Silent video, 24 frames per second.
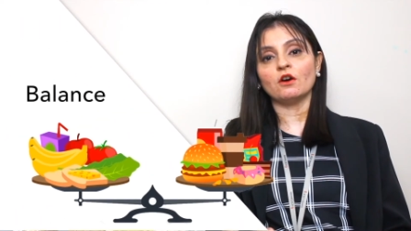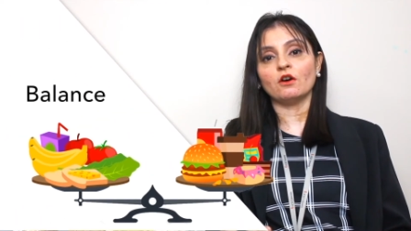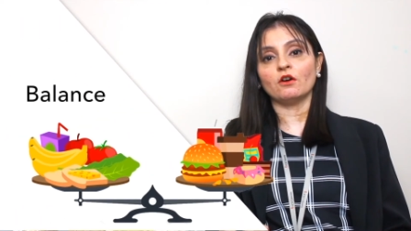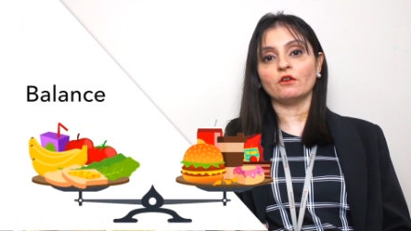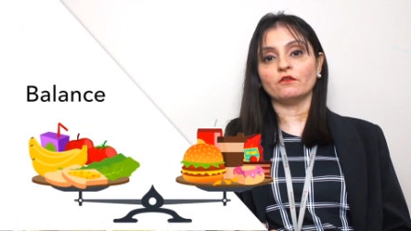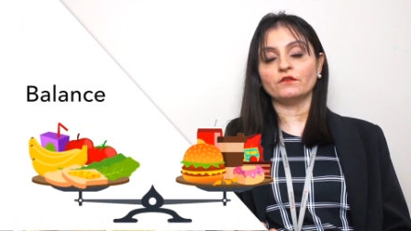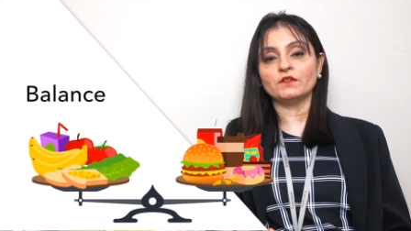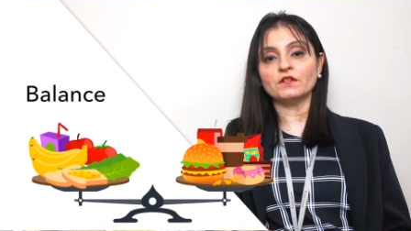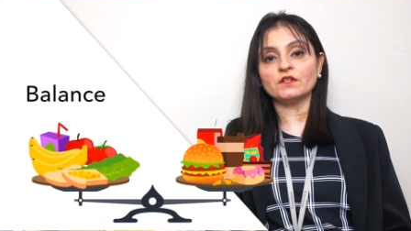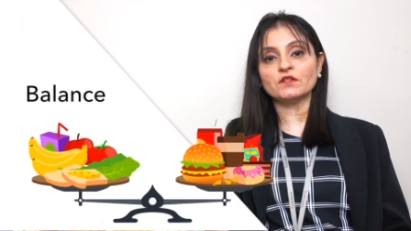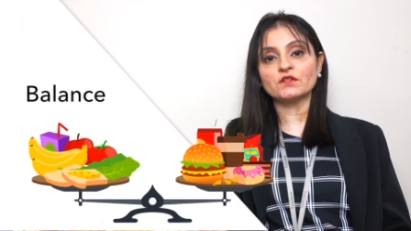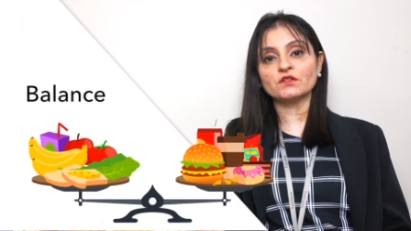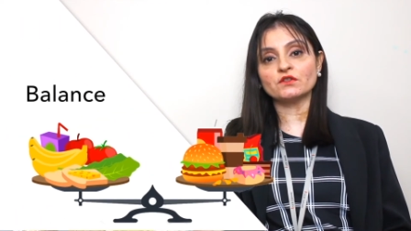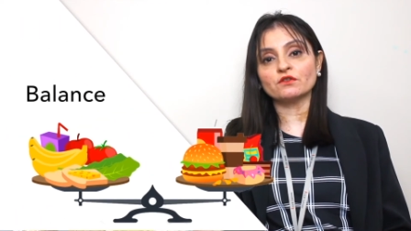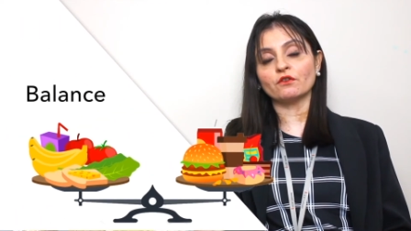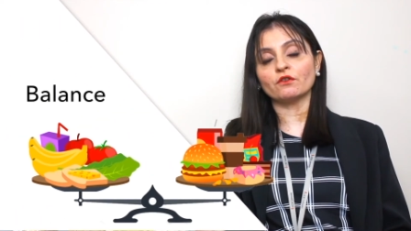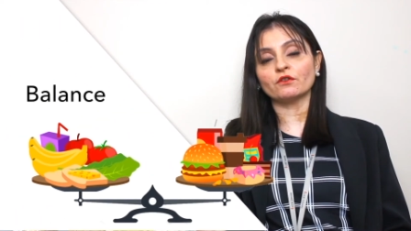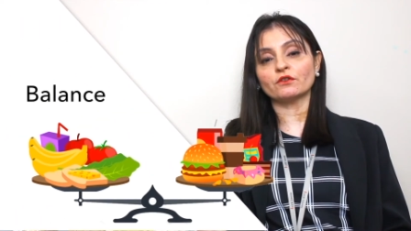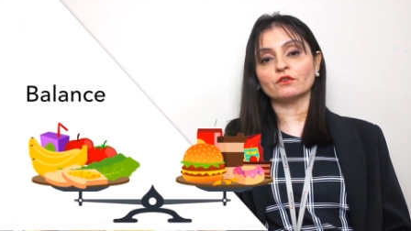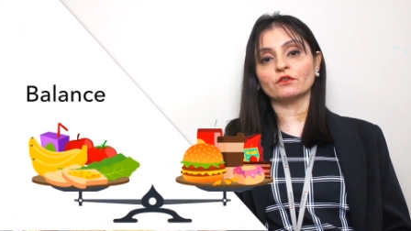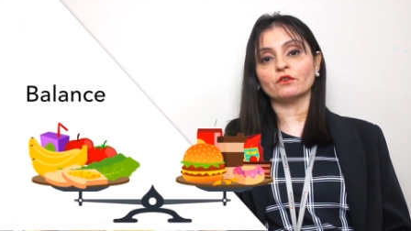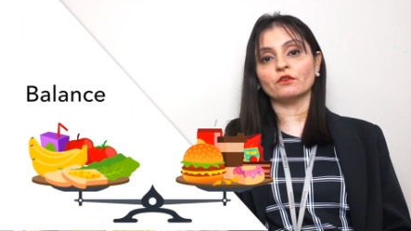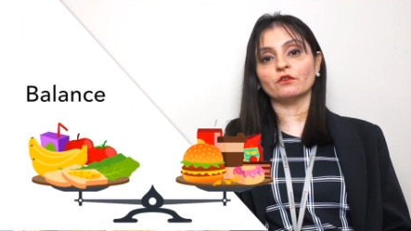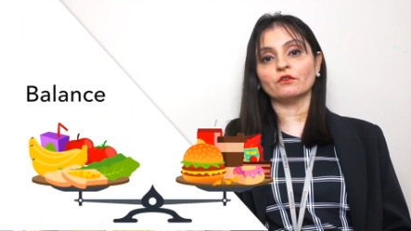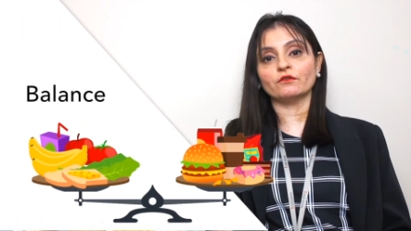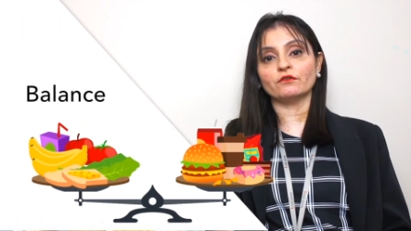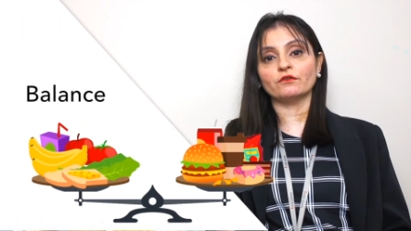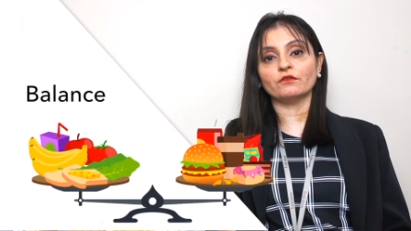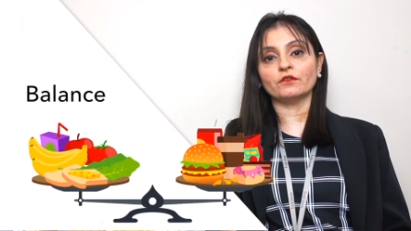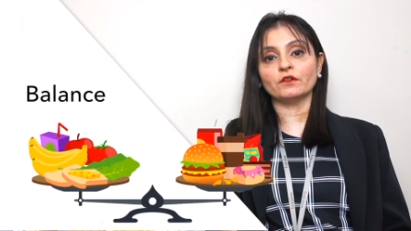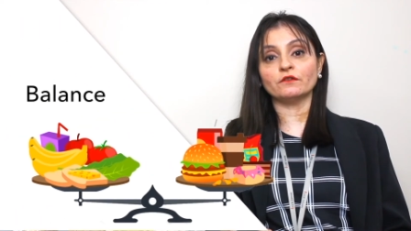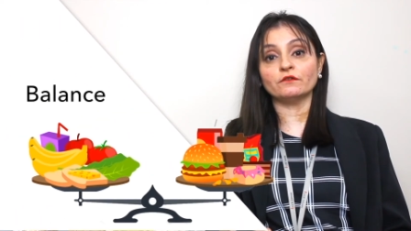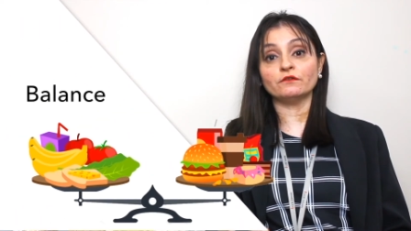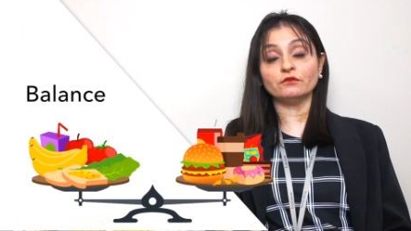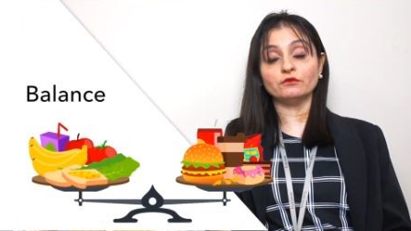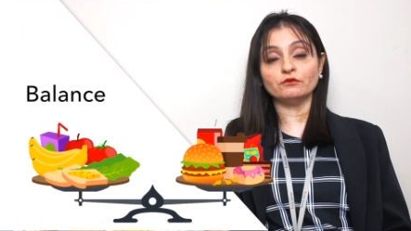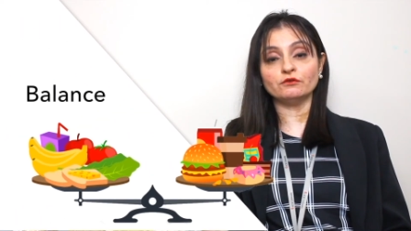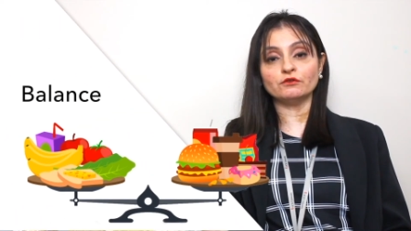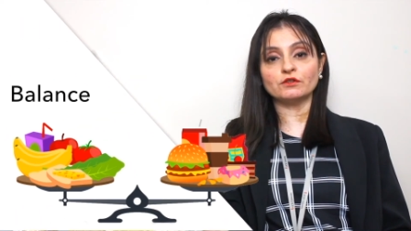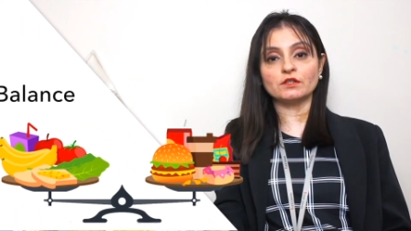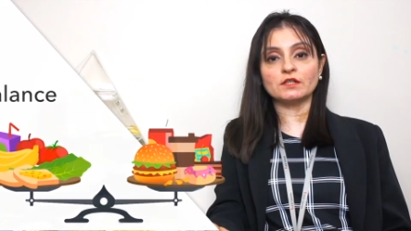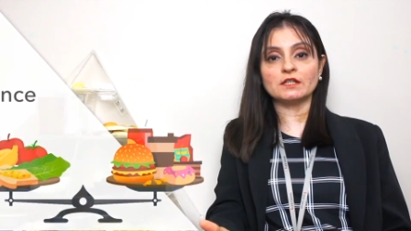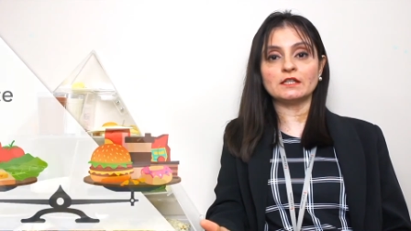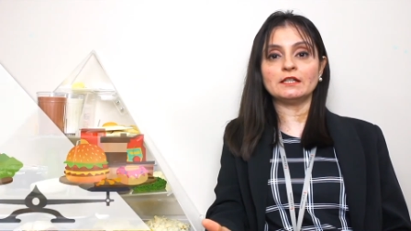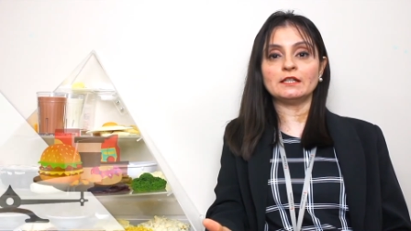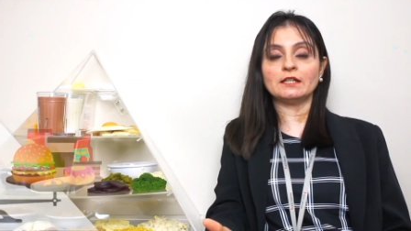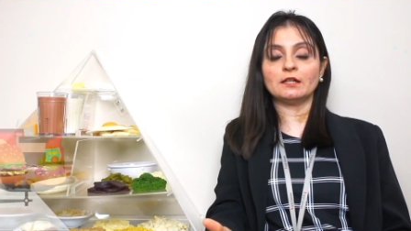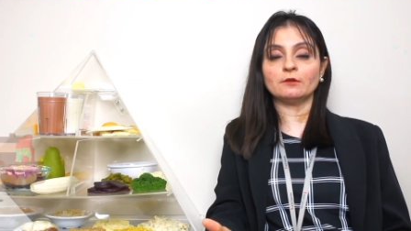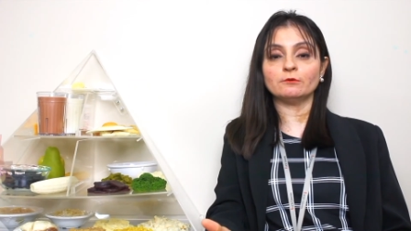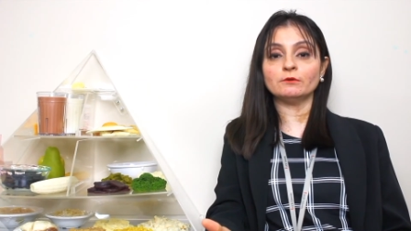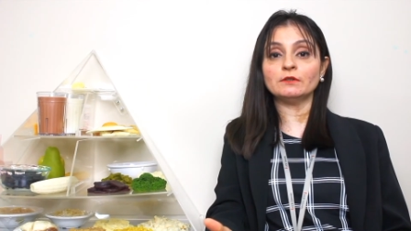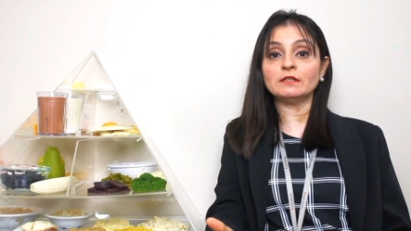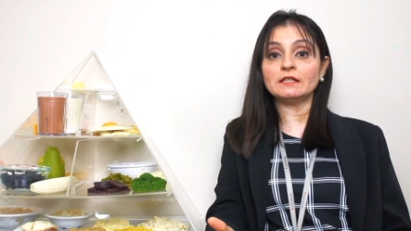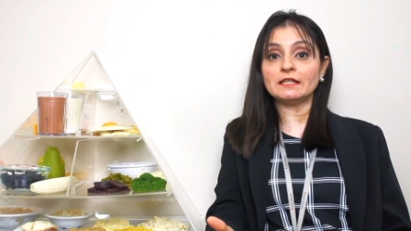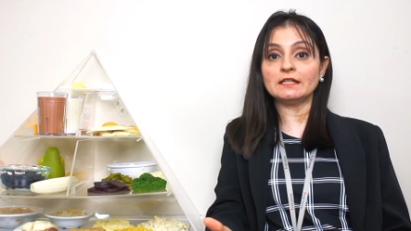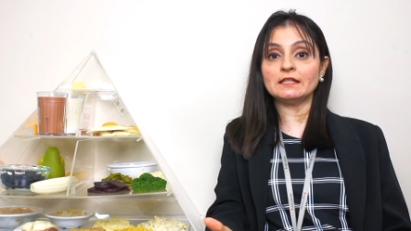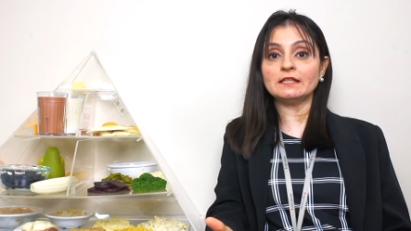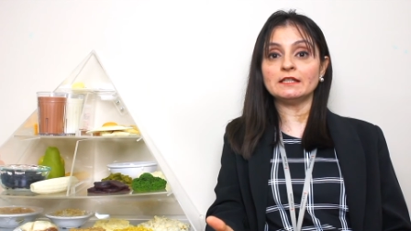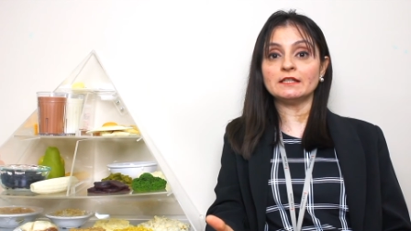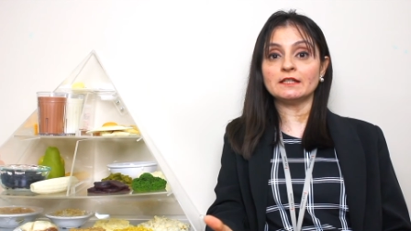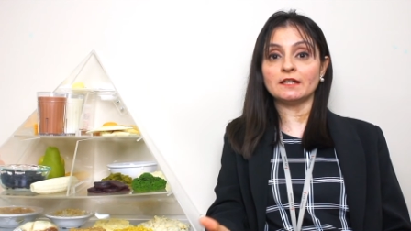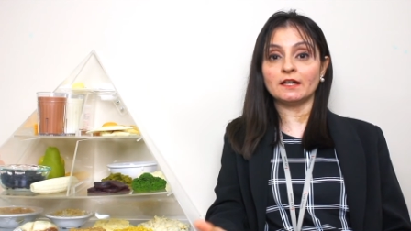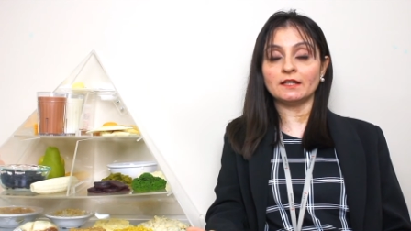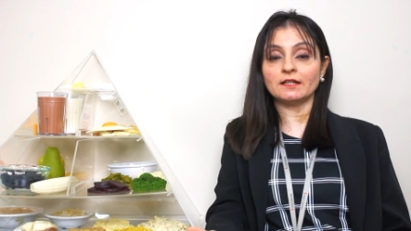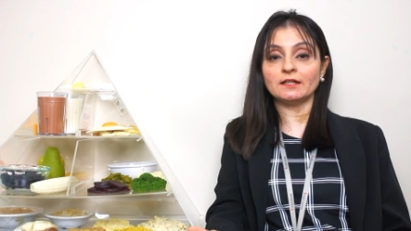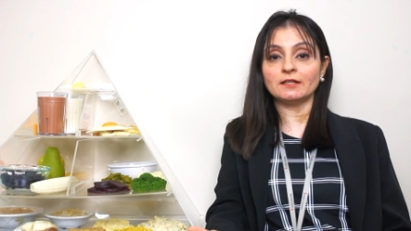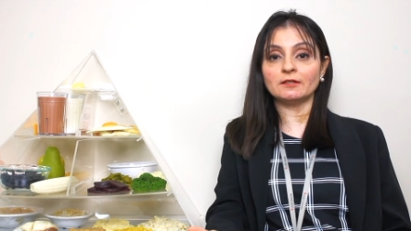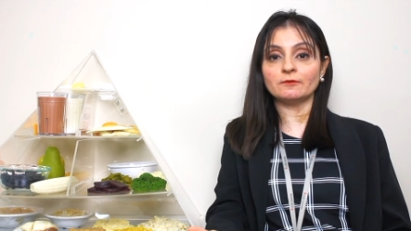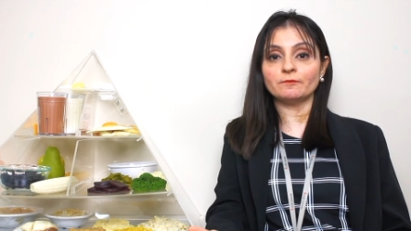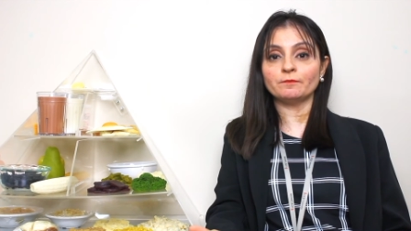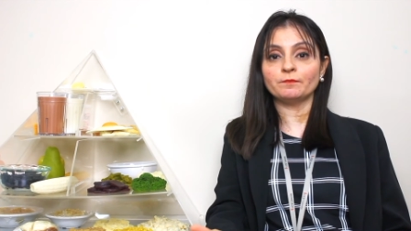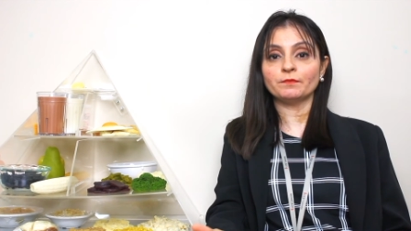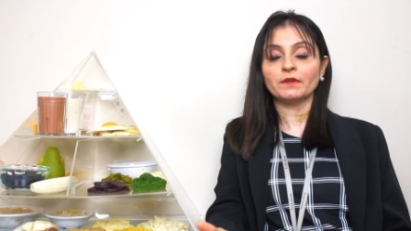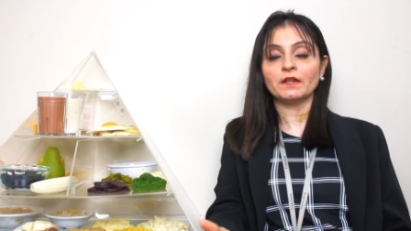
of this sort of food in our daily diet.